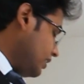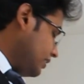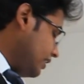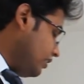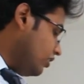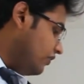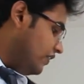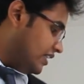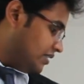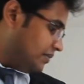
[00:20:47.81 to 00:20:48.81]
Then low
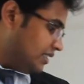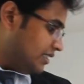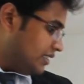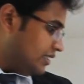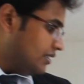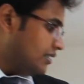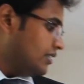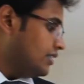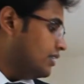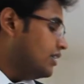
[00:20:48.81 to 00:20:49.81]
flexibility.
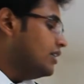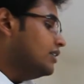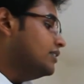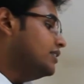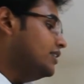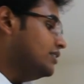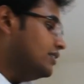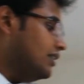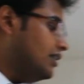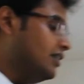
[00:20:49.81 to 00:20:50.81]
Since
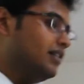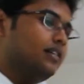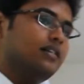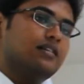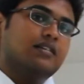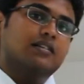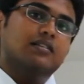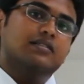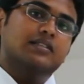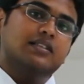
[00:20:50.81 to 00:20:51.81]

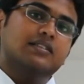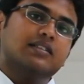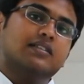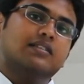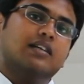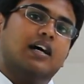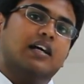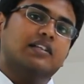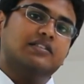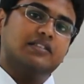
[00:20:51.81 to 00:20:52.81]
it's a
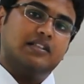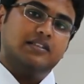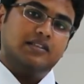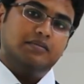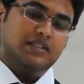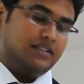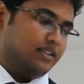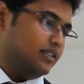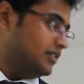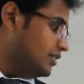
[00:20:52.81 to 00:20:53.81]
highly structured
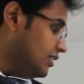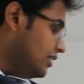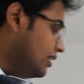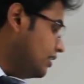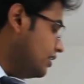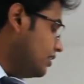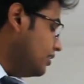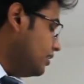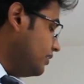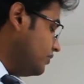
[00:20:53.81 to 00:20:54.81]
business,
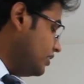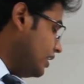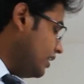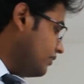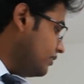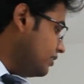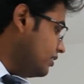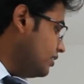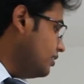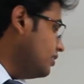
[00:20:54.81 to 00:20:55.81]
it would have
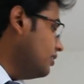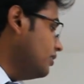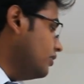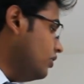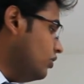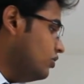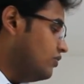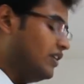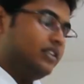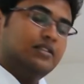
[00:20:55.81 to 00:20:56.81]
low
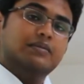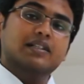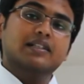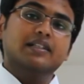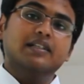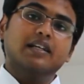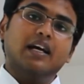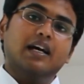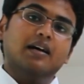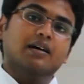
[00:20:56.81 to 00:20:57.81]
flexibility,
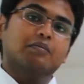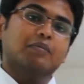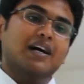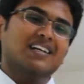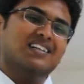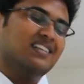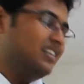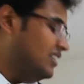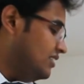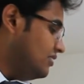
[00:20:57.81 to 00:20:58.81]
but
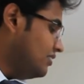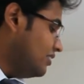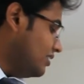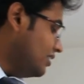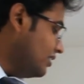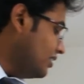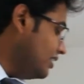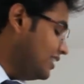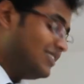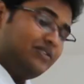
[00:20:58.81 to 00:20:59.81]
it
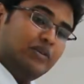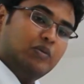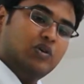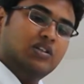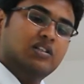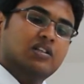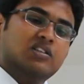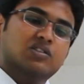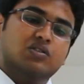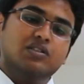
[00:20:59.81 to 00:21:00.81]
is remote,
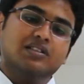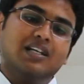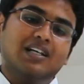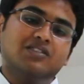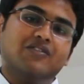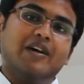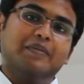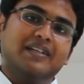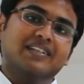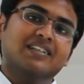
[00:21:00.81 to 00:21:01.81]
so the chance of
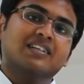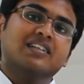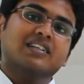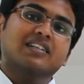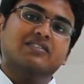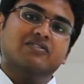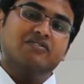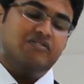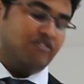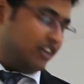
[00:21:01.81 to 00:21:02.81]
happening is
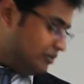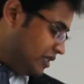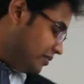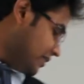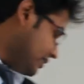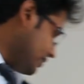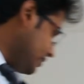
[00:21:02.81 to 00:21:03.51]
very minimal.